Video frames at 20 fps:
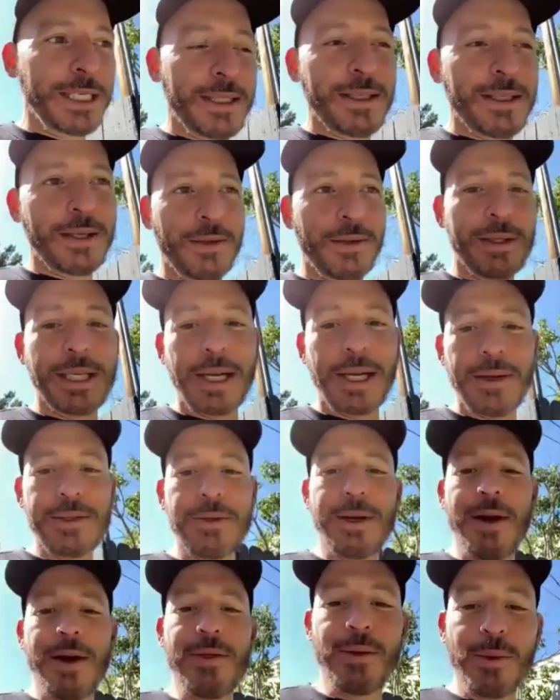Four Seasons
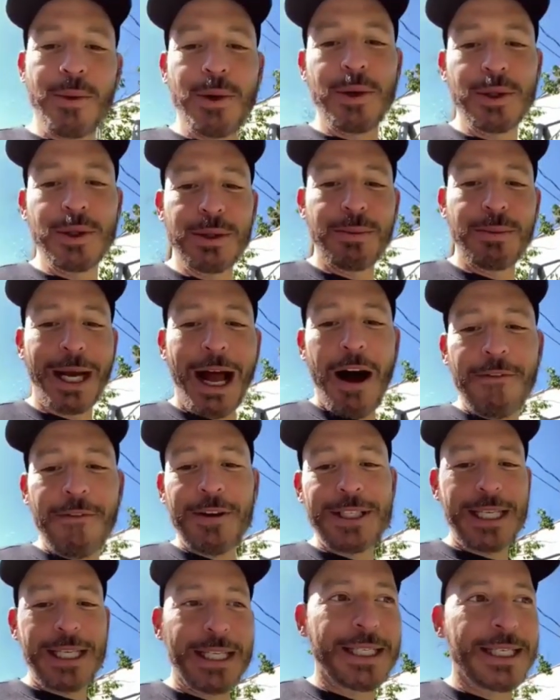hotels around the world.
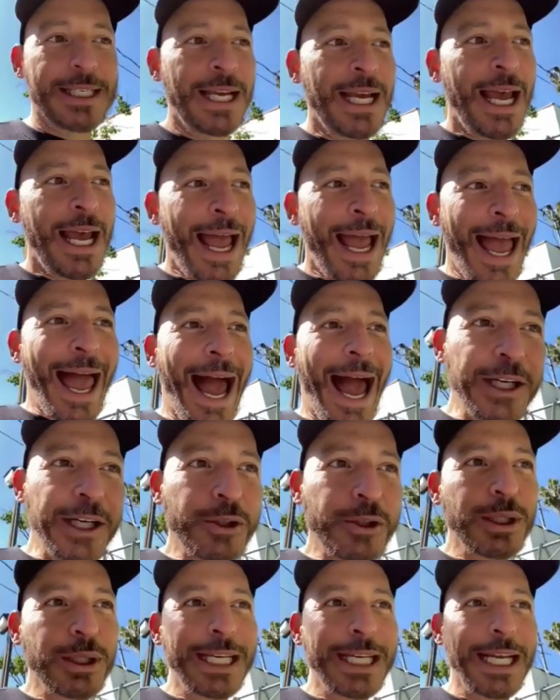My office is
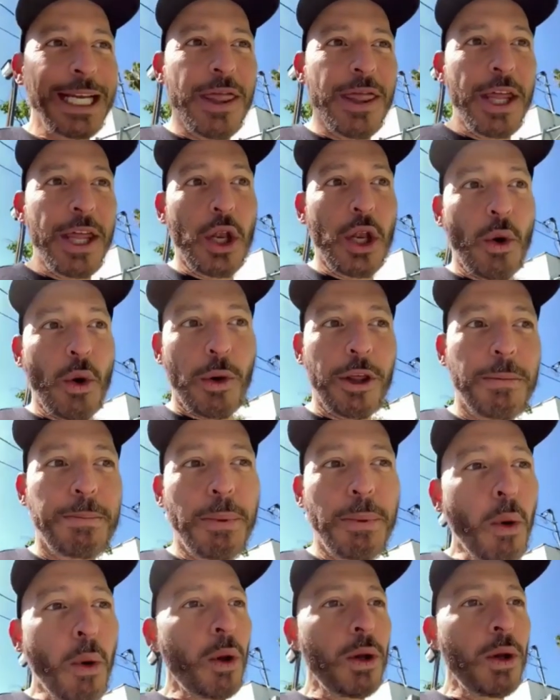actually in the
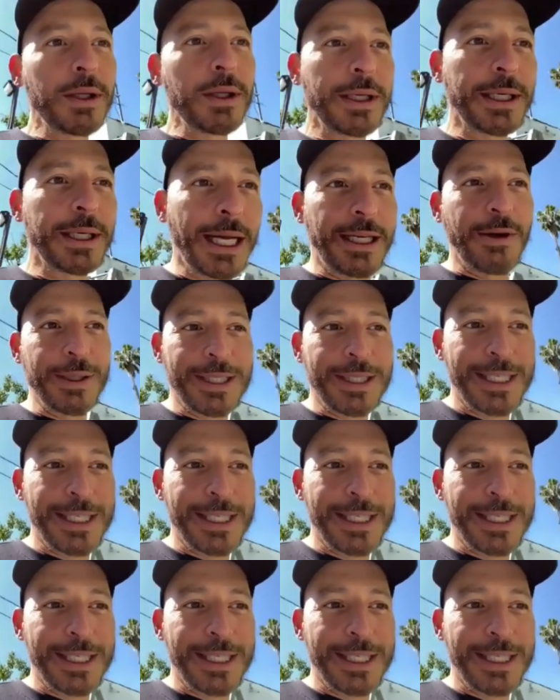North Pole.